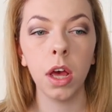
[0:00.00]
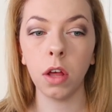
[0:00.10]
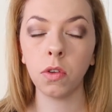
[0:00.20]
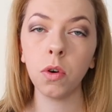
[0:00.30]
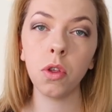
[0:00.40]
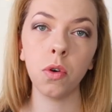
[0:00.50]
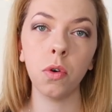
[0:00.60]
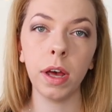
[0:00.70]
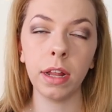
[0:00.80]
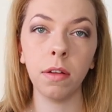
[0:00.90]
As long as
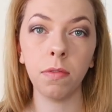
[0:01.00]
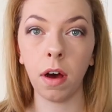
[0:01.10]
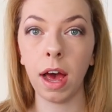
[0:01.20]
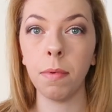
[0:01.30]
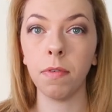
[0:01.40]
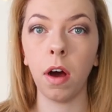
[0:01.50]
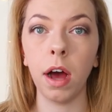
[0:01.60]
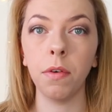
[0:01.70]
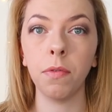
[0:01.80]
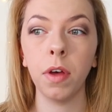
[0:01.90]
you're in the vibe of
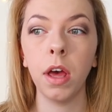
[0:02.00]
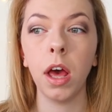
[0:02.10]
kind of